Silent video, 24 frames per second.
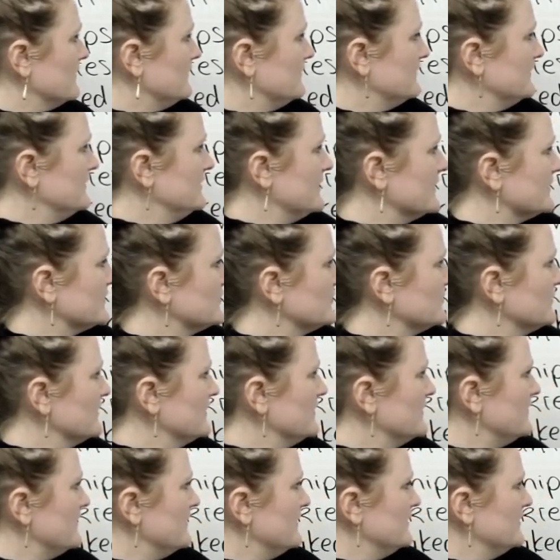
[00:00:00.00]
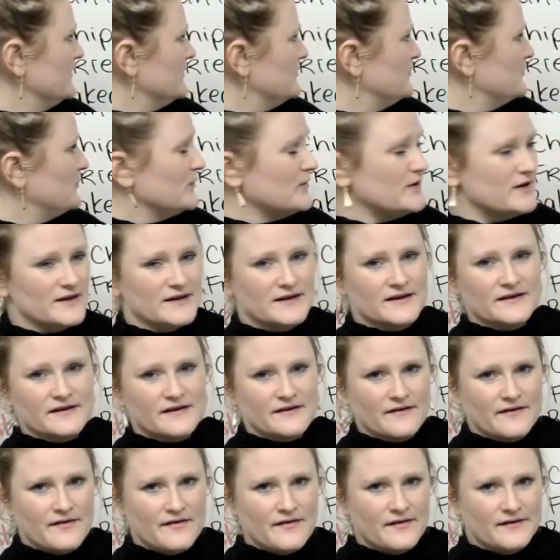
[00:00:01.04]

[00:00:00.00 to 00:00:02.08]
The next one is pudding.